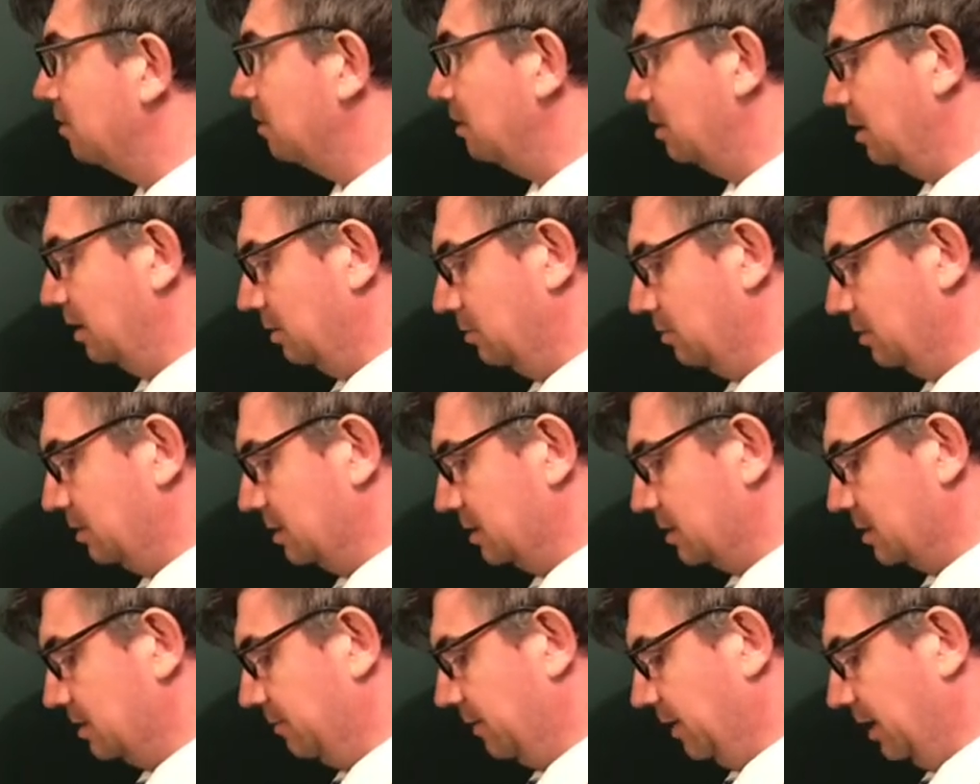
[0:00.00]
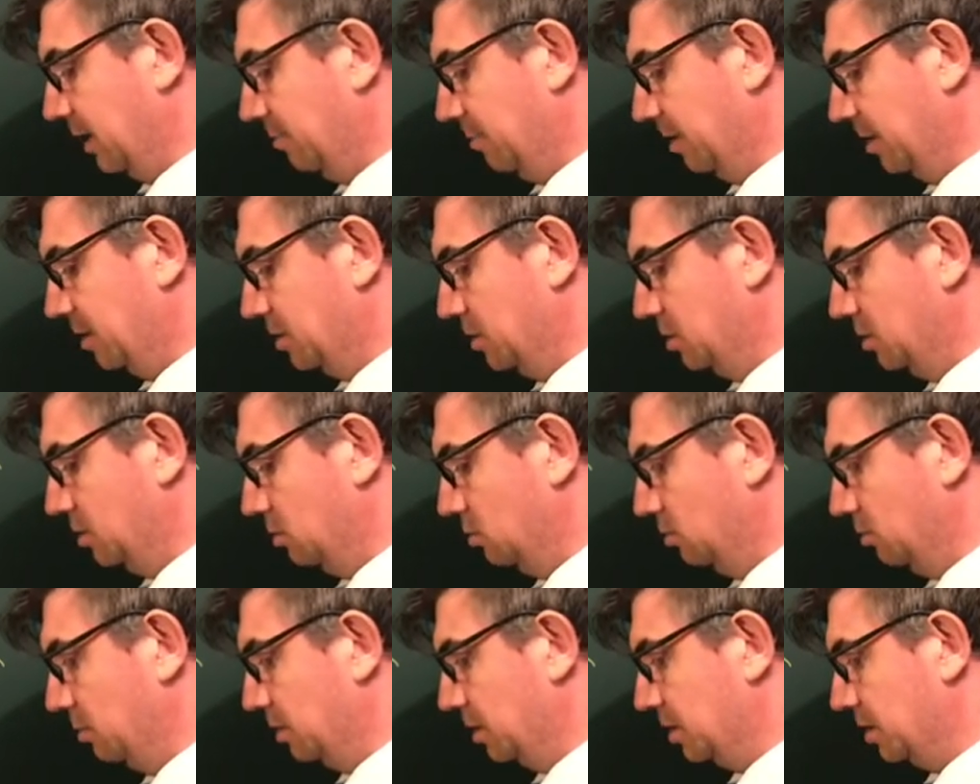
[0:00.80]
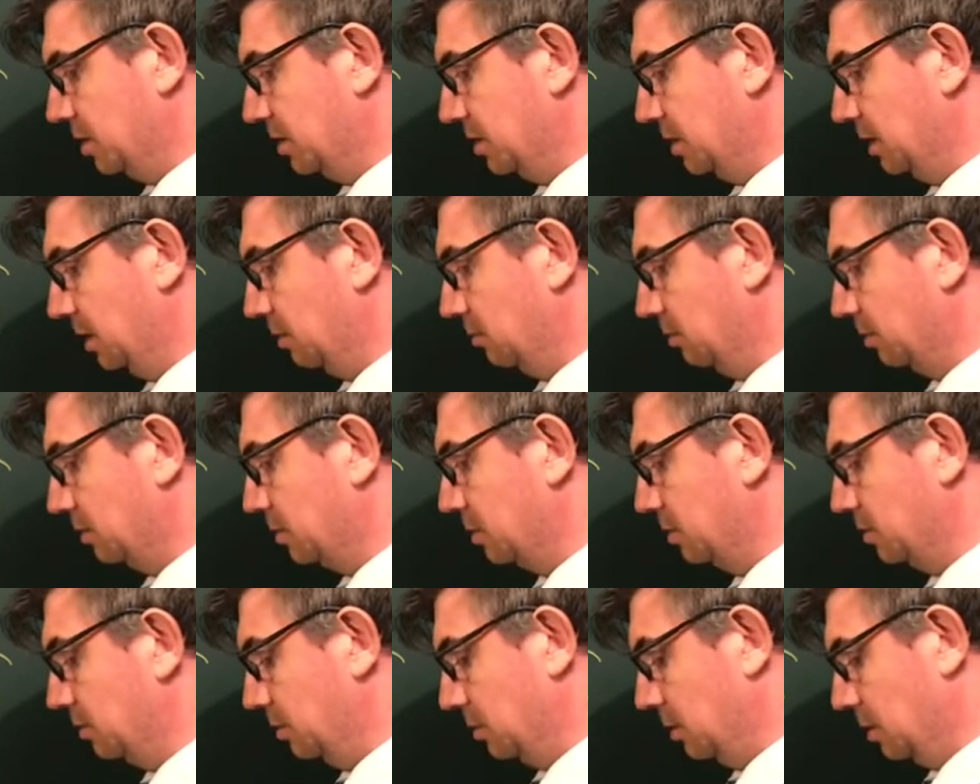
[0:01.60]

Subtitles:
equals divided by 2, which is equal to